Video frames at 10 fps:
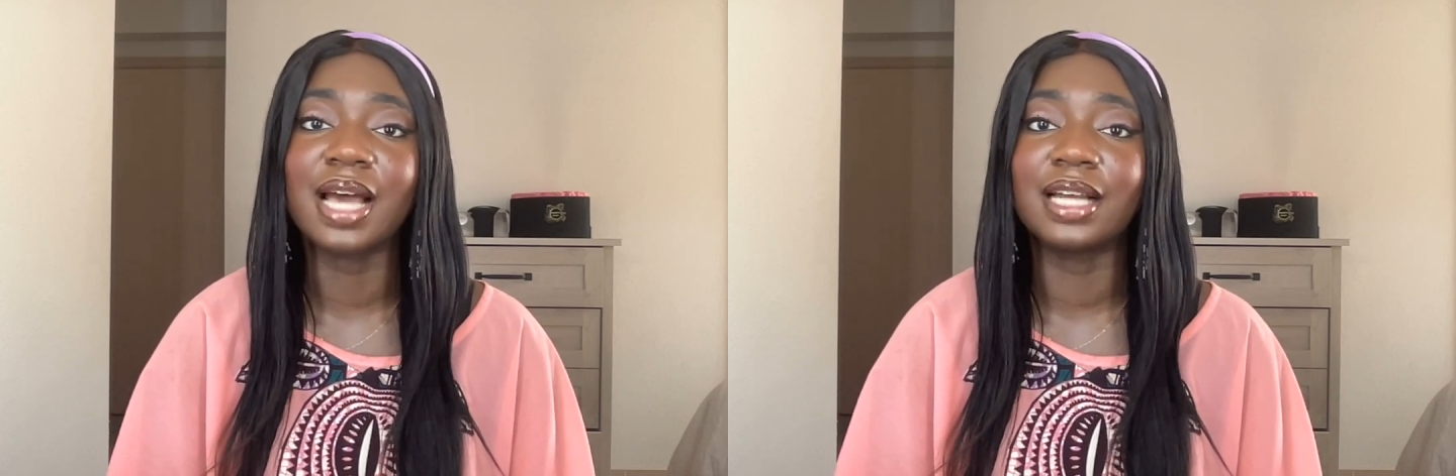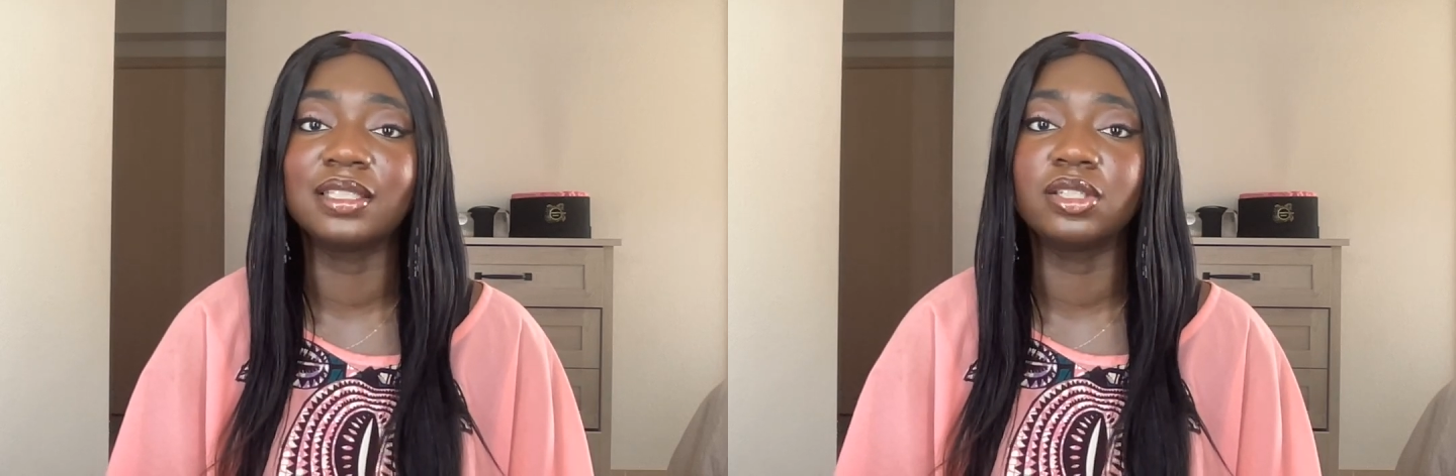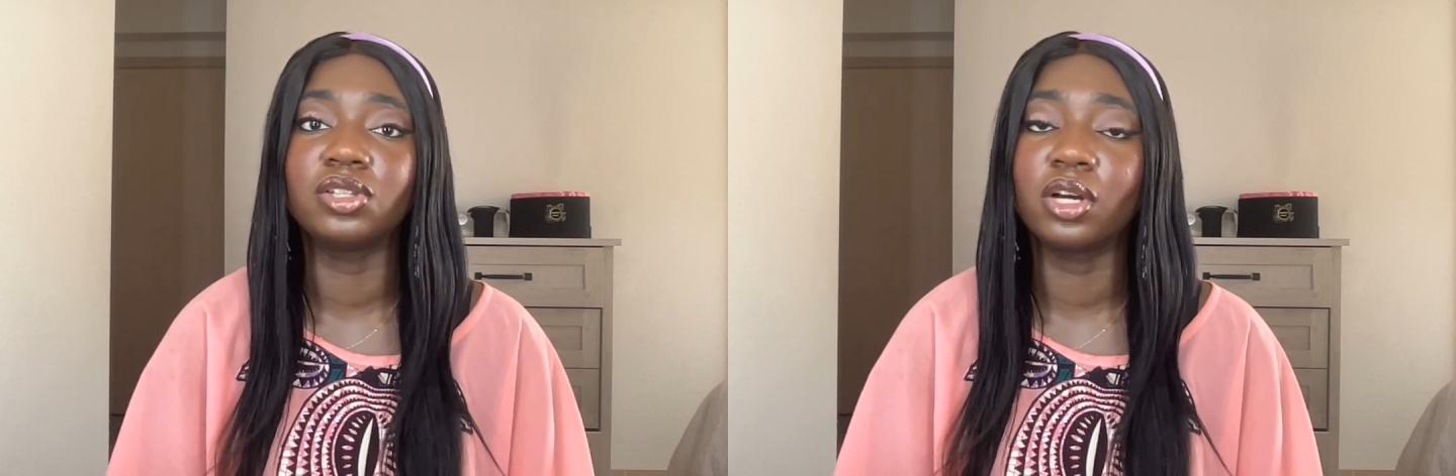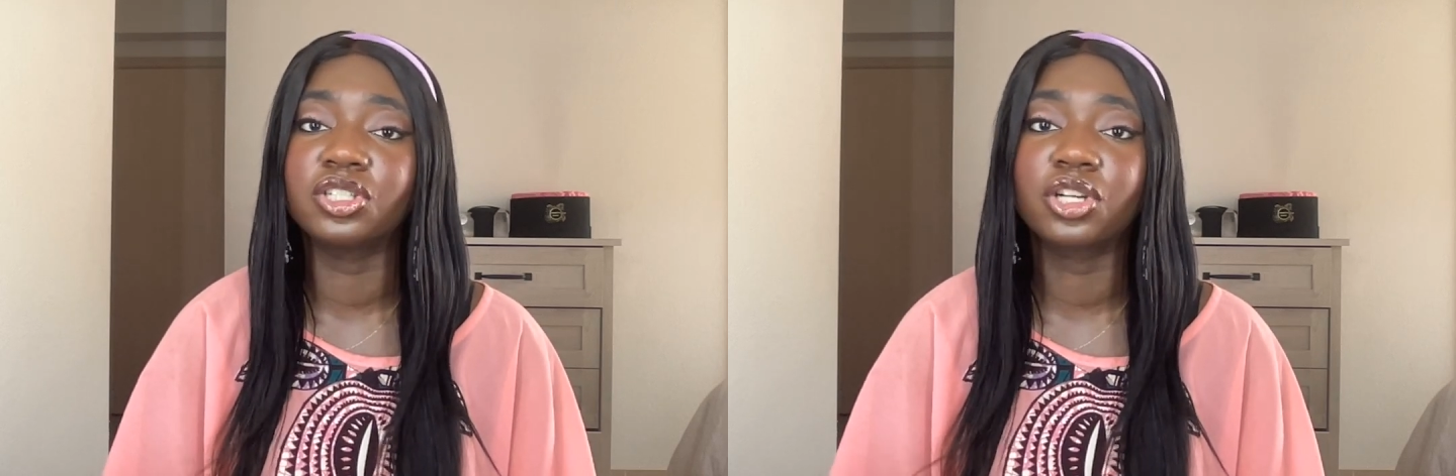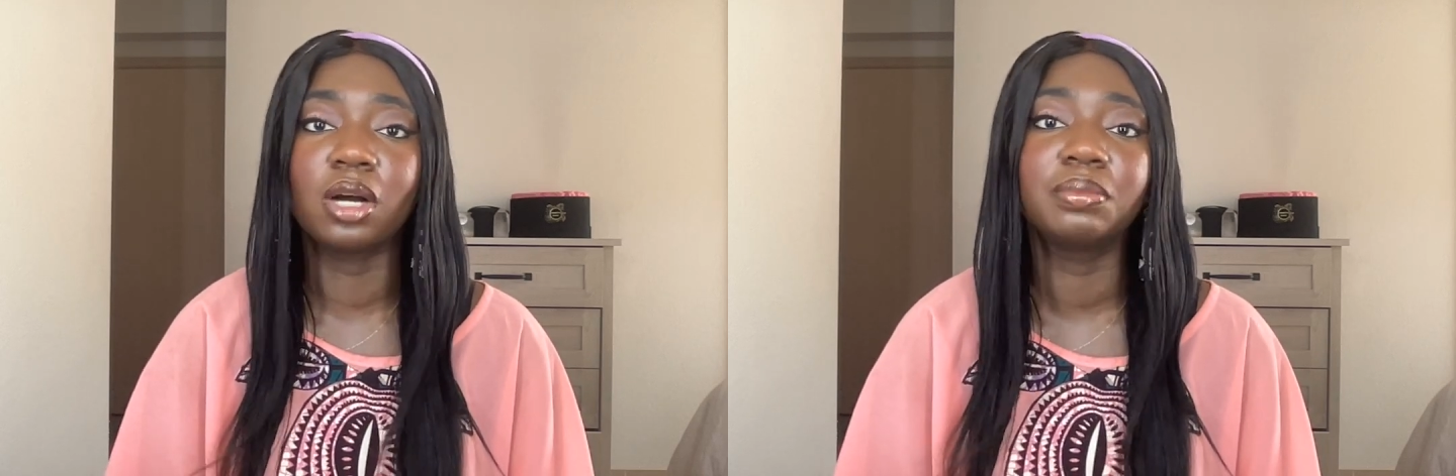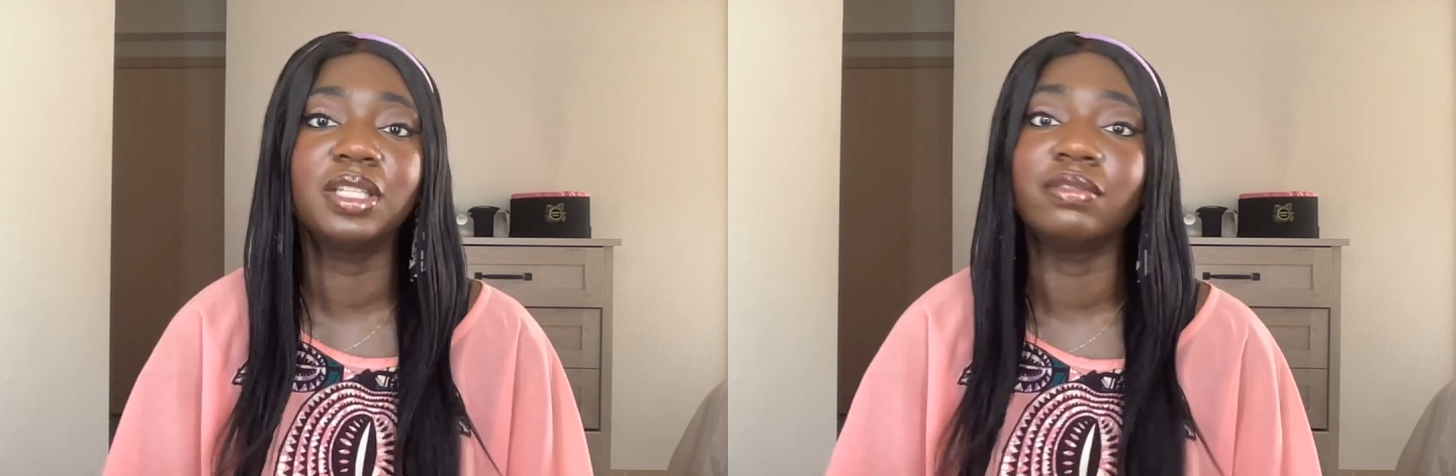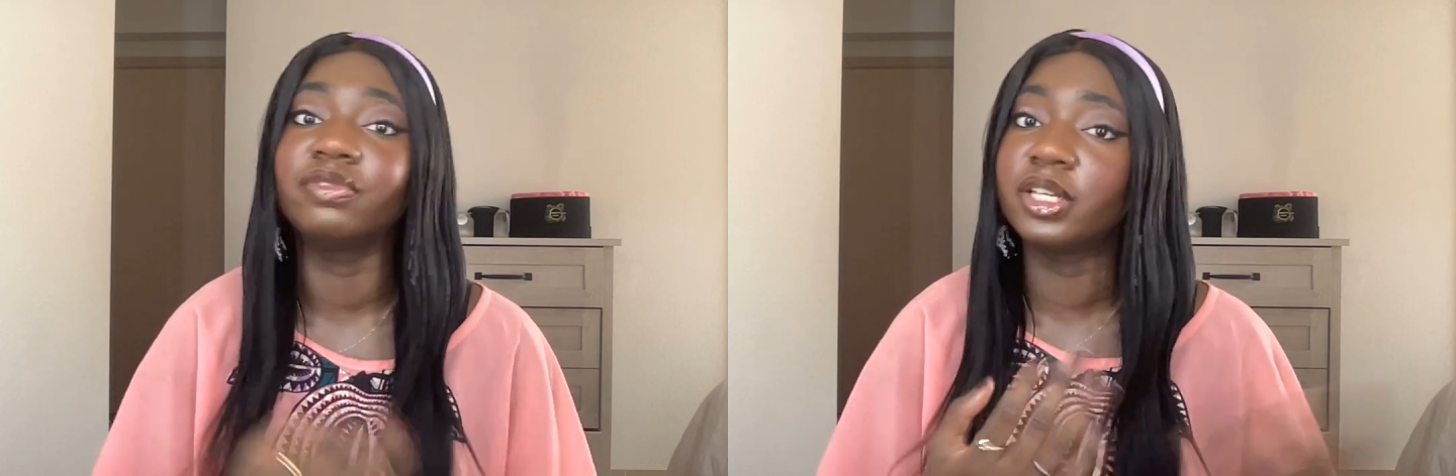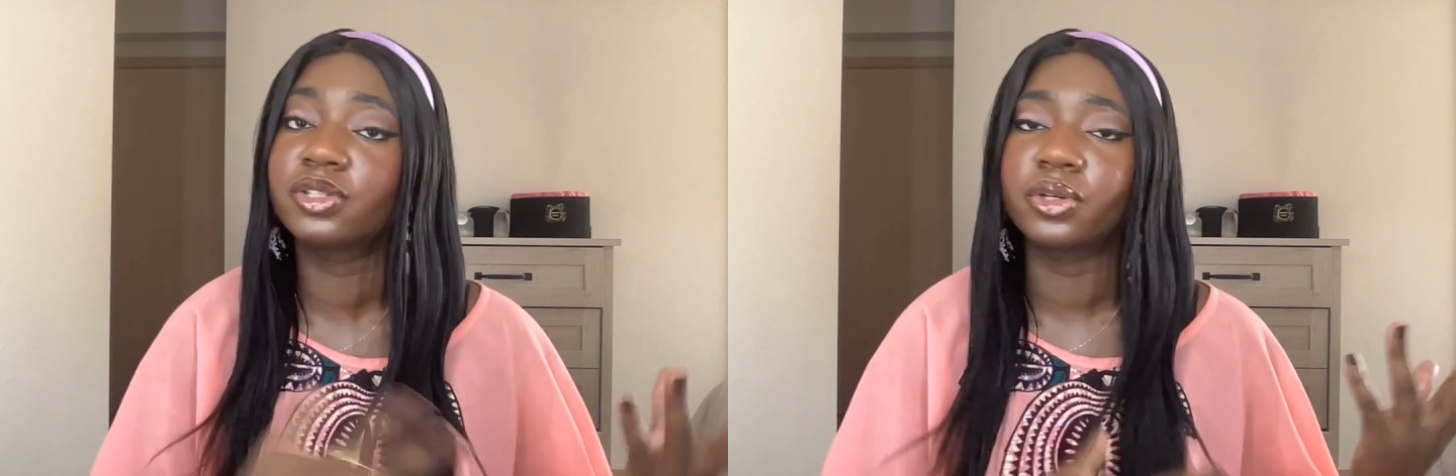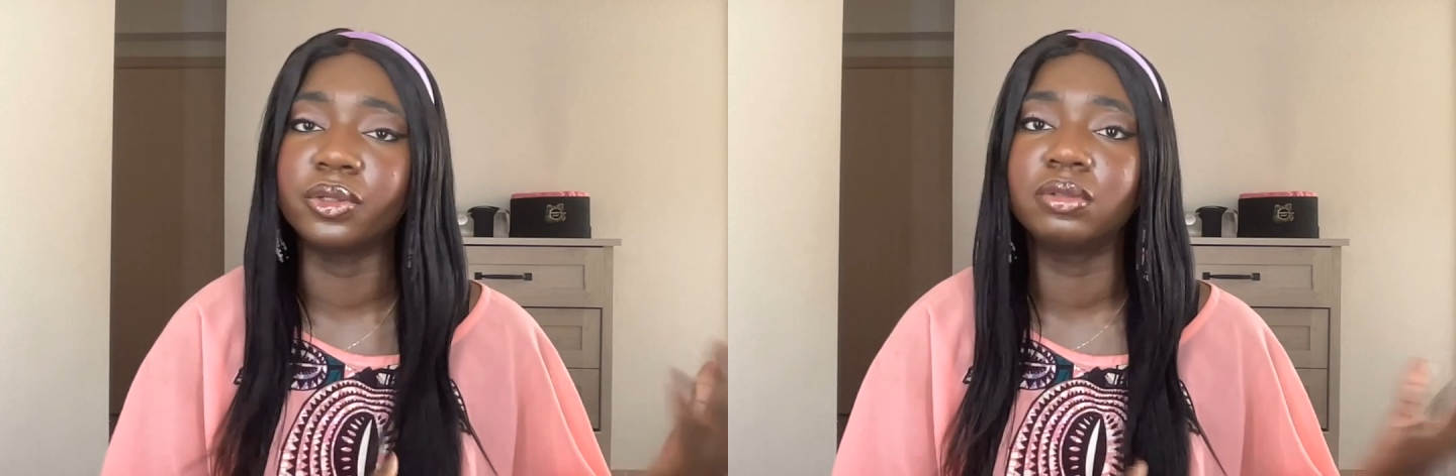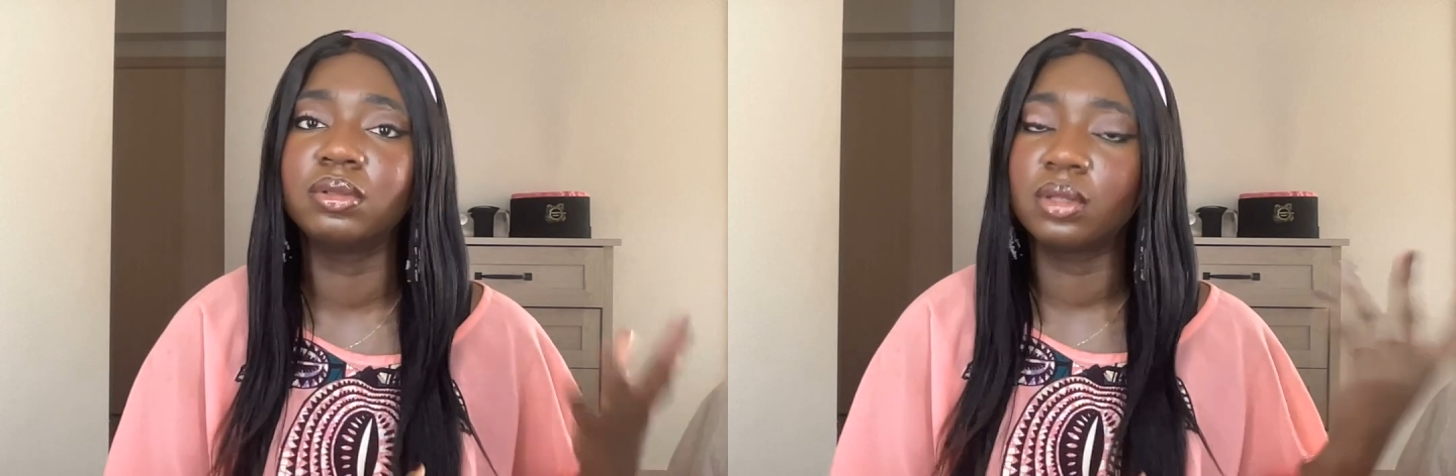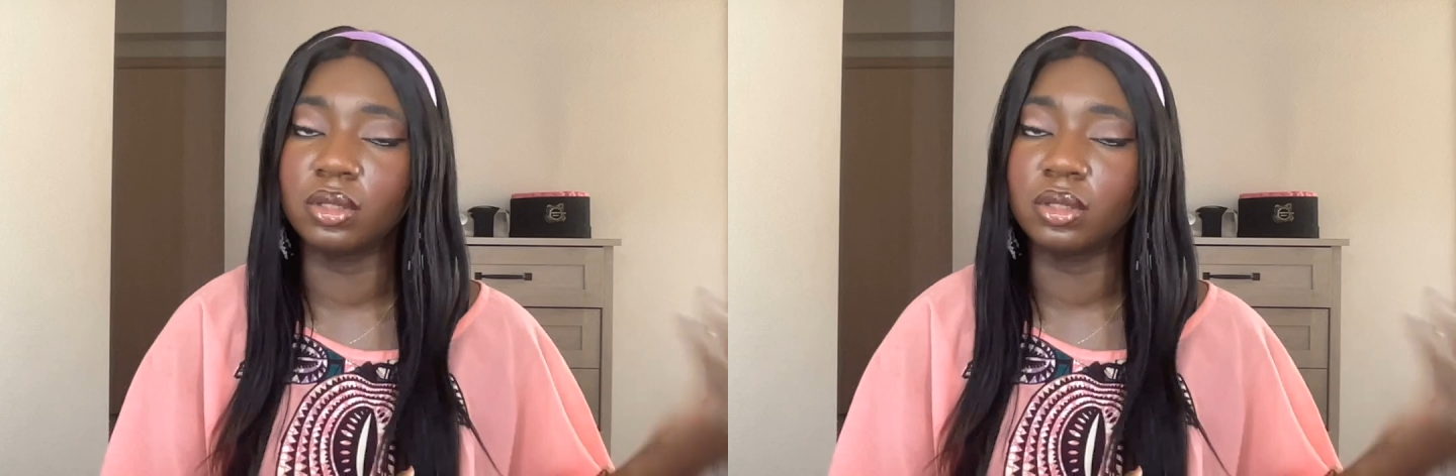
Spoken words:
and the Dutch company Vlisco,